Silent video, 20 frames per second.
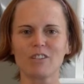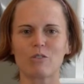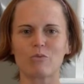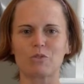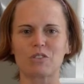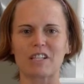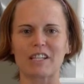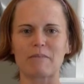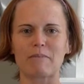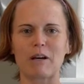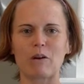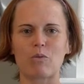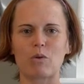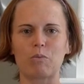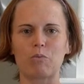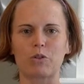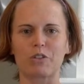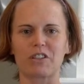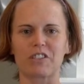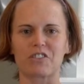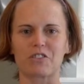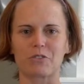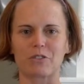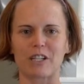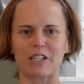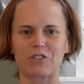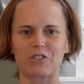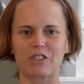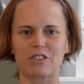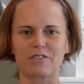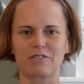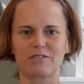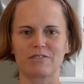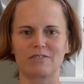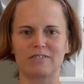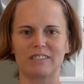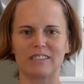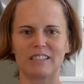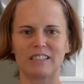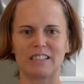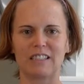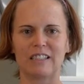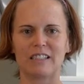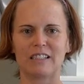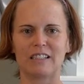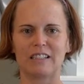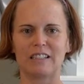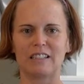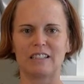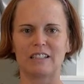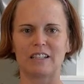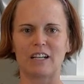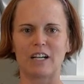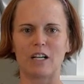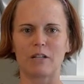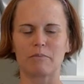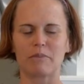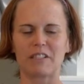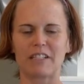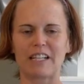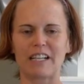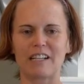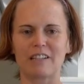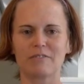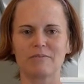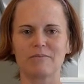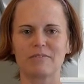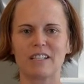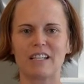We'll take about one more this direction. Up and down.